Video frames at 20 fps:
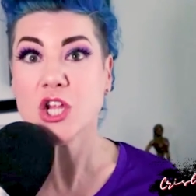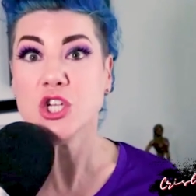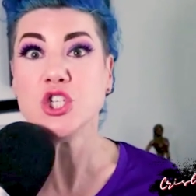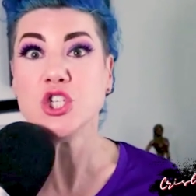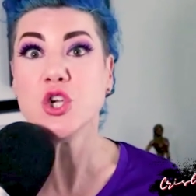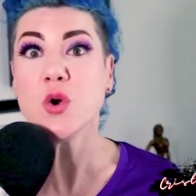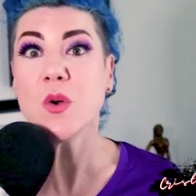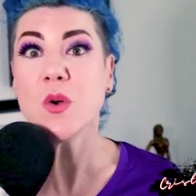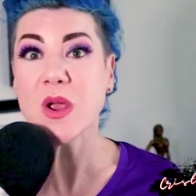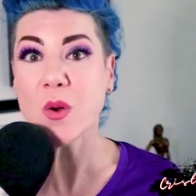
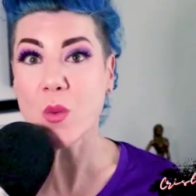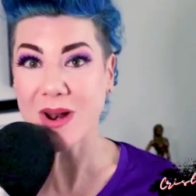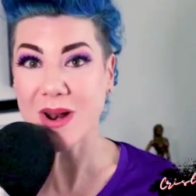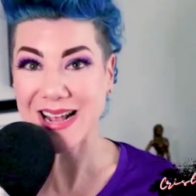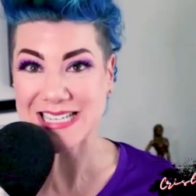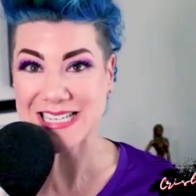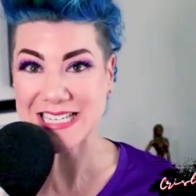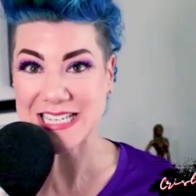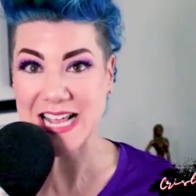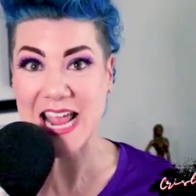doing what
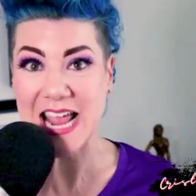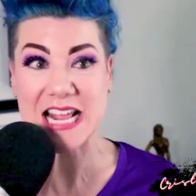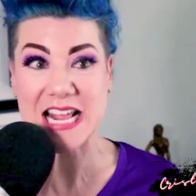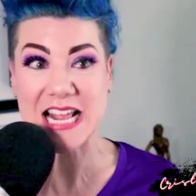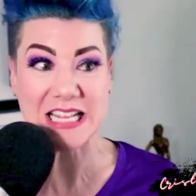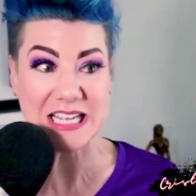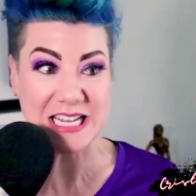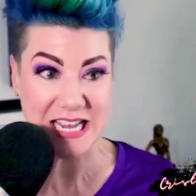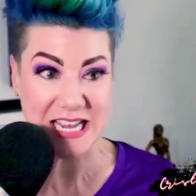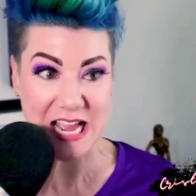I say,
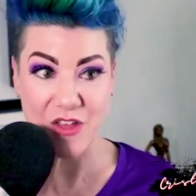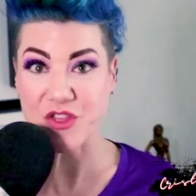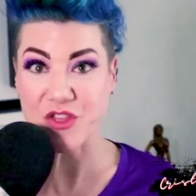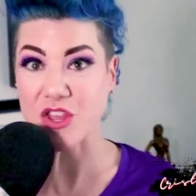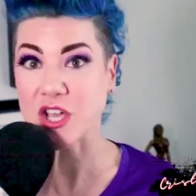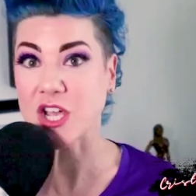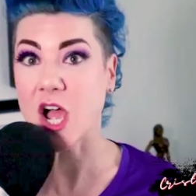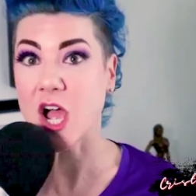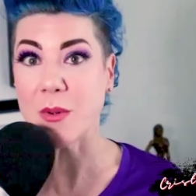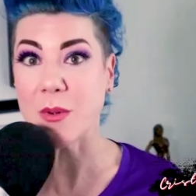cleaning out the
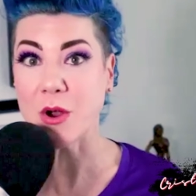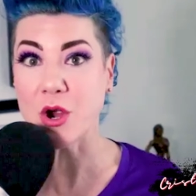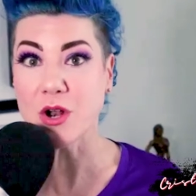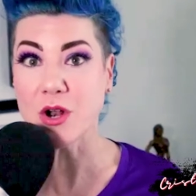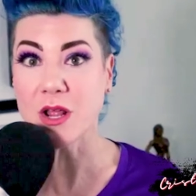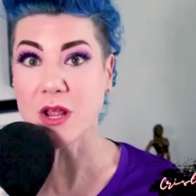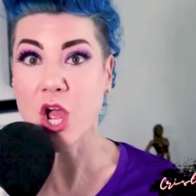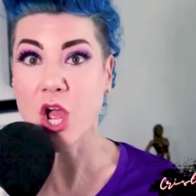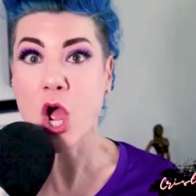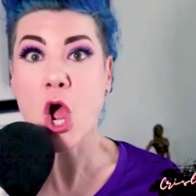
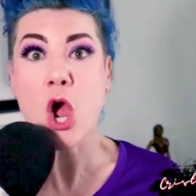cupboard,